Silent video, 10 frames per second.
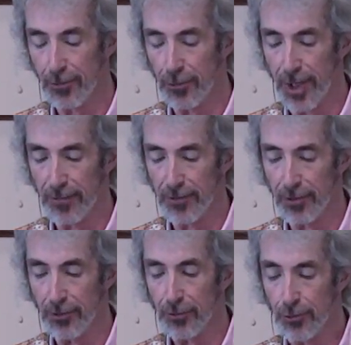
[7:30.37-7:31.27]

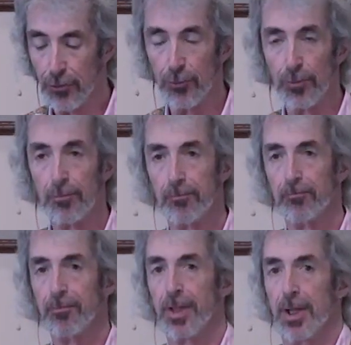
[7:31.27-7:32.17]
2002,
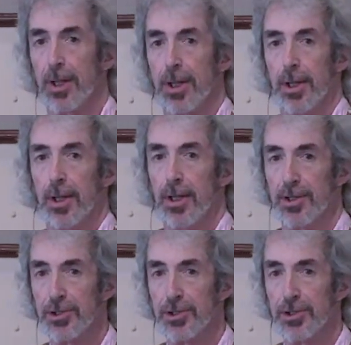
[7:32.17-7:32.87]
I